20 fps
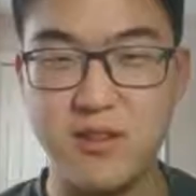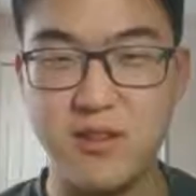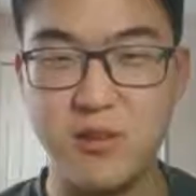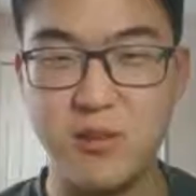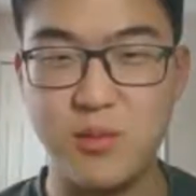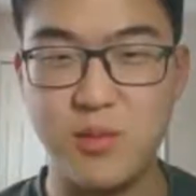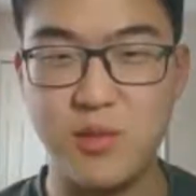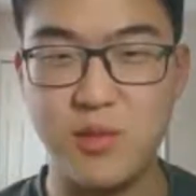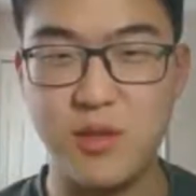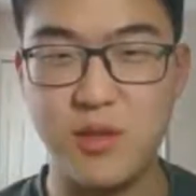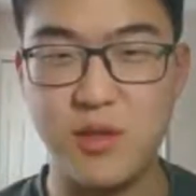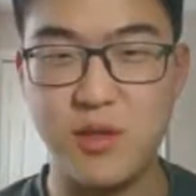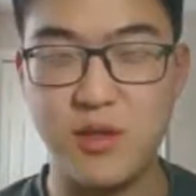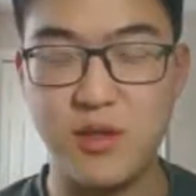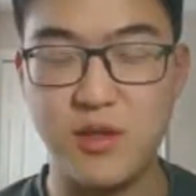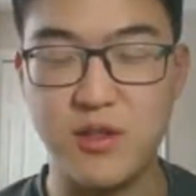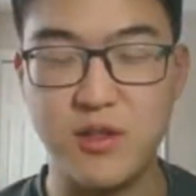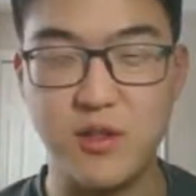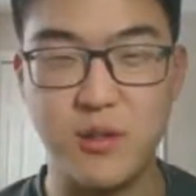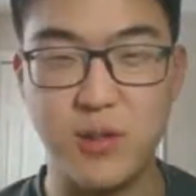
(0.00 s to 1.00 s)

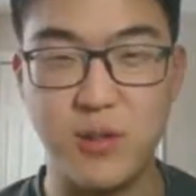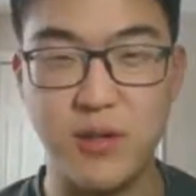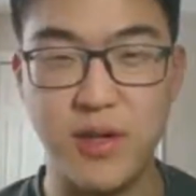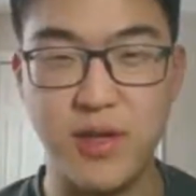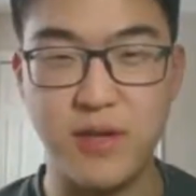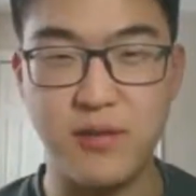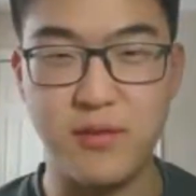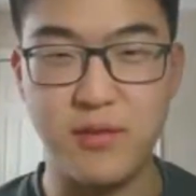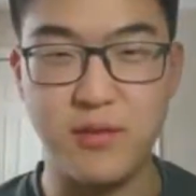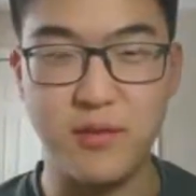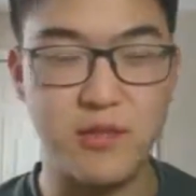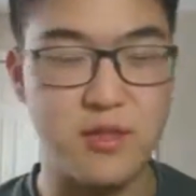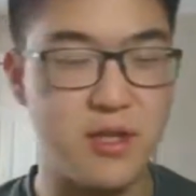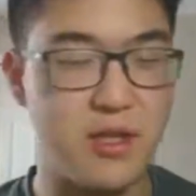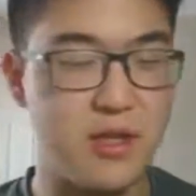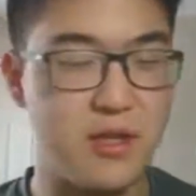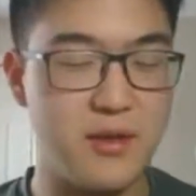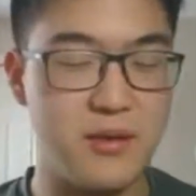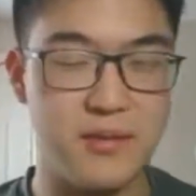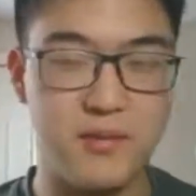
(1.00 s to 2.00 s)
super ready for
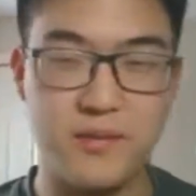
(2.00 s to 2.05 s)
today.